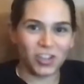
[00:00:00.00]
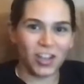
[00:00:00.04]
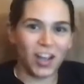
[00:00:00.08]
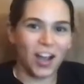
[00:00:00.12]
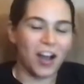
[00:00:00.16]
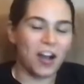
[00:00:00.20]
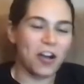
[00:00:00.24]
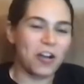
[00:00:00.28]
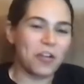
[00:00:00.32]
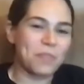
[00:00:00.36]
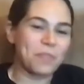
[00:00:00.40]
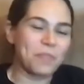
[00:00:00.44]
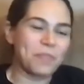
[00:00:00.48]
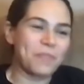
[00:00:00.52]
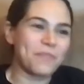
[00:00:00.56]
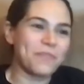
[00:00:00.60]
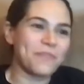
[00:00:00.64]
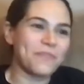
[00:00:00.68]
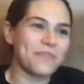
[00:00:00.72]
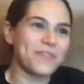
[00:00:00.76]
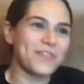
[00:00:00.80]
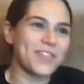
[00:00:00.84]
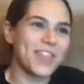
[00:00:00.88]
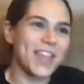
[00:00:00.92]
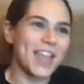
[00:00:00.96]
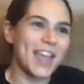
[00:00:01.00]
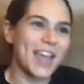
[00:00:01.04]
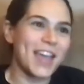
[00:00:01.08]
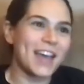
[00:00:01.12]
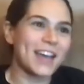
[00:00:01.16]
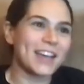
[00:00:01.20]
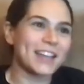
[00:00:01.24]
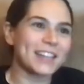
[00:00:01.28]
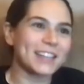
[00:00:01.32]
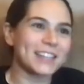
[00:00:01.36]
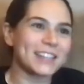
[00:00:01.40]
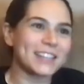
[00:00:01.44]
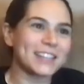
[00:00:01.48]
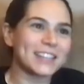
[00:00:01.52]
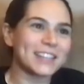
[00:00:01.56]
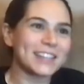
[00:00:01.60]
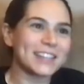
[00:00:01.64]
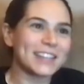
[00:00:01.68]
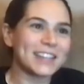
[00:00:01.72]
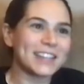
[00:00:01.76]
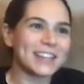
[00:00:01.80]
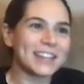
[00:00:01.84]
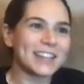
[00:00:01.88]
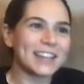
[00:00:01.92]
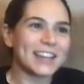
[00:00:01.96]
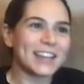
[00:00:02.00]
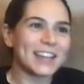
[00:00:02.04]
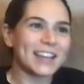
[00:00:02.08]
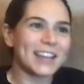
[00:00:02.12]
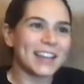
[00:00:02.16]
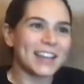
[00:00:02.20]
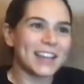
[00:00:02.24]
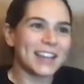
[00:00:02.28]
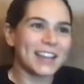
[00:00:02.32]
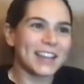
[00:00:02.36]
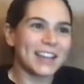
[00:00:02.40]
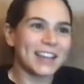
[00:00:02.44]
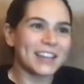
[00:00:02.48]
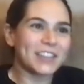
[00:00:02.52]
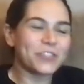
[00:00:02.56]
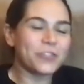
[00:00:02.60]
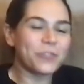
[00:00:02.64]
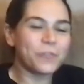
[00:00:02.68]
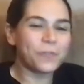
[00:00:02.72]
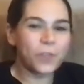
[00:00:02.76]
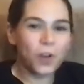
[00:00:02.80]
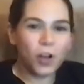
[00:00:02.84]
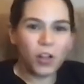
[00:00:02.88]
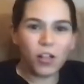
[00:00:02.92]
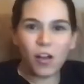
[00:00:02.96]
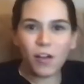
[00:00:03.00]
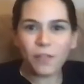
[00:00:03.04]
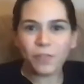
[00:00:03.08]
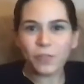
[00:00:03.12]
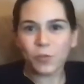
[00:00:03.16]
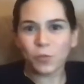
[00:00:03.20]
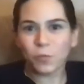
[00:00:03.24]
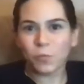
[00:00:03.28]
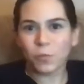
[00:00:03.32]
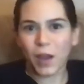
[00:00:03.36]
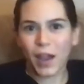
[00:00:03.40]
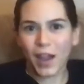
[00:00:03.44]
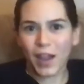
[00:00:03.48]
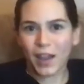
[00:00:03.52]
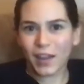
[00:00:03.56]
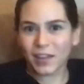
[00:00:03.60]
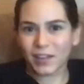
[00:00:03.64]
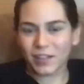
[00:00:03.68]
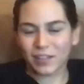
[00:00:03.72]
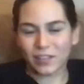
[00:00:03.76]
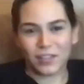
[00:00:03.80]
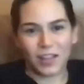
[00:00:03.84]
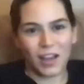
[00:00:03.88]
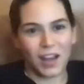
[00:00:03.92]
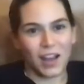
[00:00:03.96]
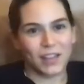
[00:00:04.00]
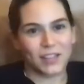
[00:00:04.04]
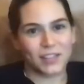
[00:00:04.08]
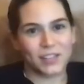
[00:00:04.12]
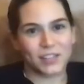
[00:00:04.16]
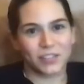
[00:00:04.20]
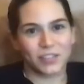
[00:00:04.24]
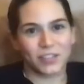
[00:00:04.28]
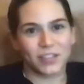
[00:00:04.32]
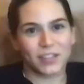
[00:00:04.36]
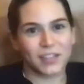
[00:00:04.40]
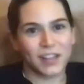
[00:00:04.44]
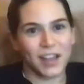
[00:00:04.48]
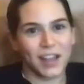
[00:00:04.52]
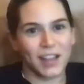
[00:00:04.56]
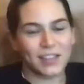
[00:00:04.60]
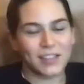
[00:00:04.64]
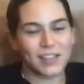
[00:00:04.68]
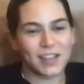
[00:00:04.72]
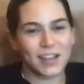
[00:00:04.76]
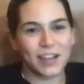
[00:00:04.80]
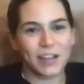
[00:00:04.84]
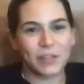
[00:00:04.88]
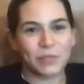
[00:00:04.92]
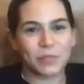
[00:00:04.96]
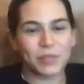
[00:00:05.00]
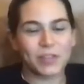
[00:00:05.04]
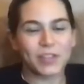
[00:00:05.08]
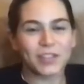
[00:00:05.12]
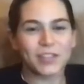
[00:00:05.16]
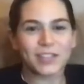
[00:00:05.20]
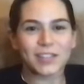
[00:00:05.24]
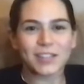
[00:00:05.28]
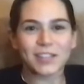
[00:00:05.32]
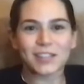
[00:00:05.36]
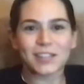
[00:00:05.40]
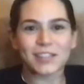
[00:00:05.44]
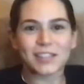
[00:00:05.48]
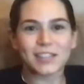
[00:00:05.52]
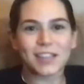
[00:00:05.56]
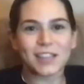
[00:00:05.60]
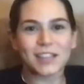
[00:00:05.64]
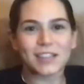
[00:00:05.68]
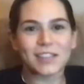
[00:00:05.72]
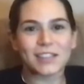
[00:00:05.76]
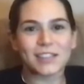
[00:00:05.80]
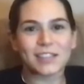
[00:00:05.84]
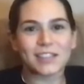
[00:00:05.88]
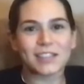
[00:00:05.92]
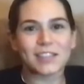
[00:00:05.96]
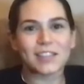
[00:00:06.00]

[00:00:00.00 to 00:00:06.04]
Um, and you fall off the wagon a lot during that time because it's it's